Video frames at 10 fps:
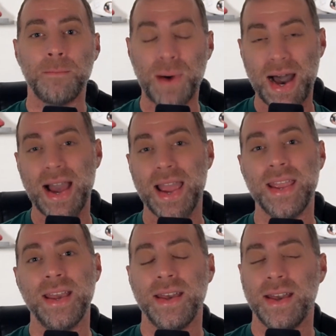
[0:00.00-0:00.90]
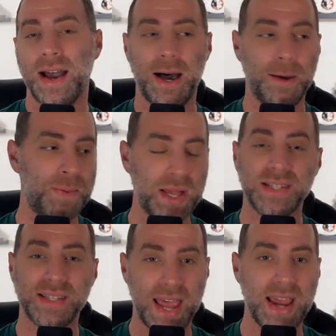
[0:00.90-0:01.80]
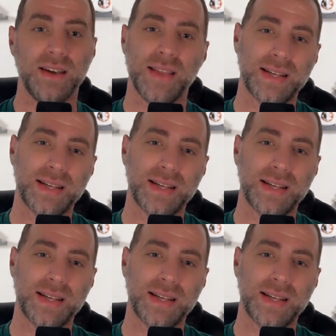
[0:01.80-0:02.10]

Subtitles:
by Penn State.